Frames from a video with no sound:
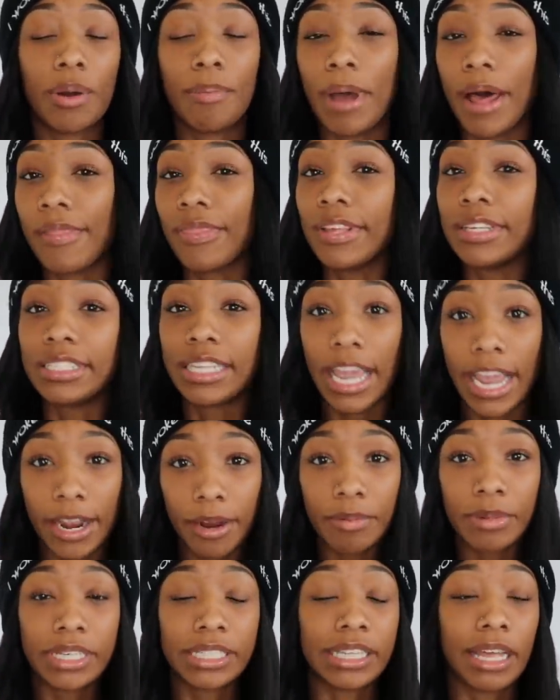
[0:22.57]
about this
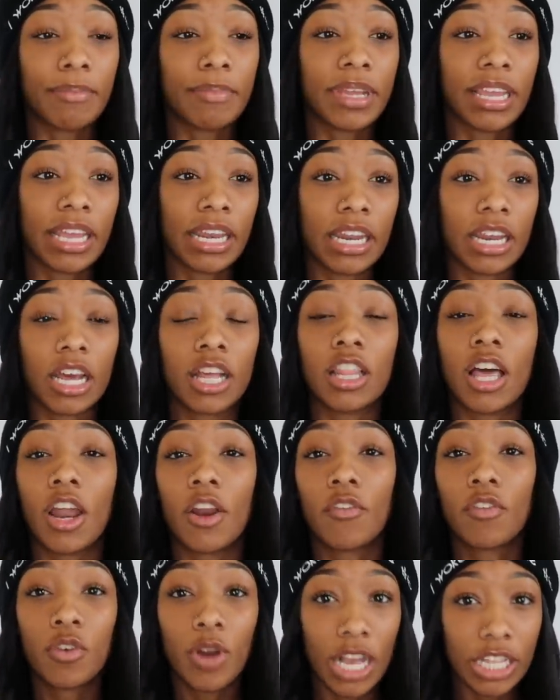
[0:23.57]
hair because I've been getting a
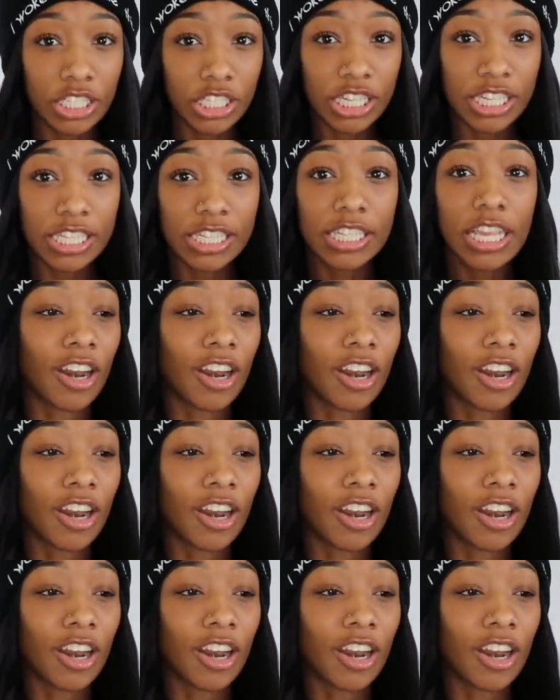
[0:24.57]
lot of questions,